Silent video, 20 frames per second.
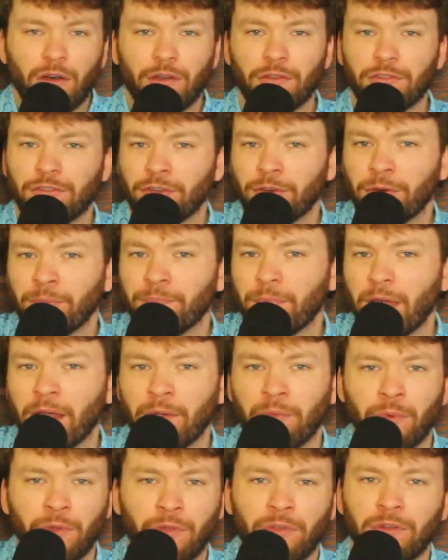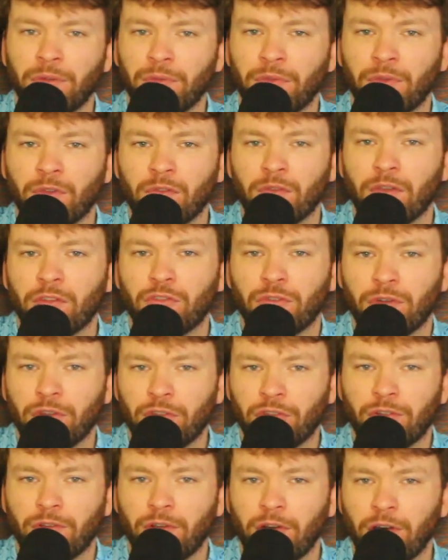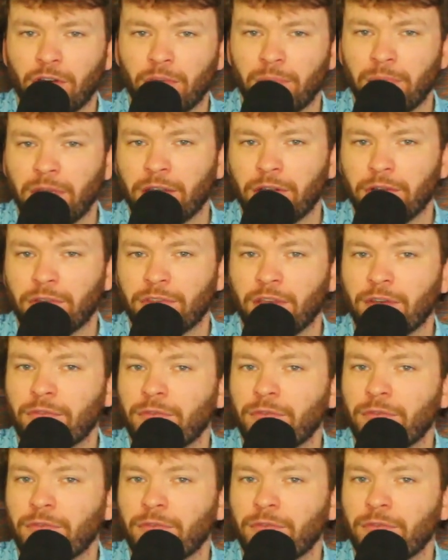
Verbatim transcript: Also, I really do think that traditional automakers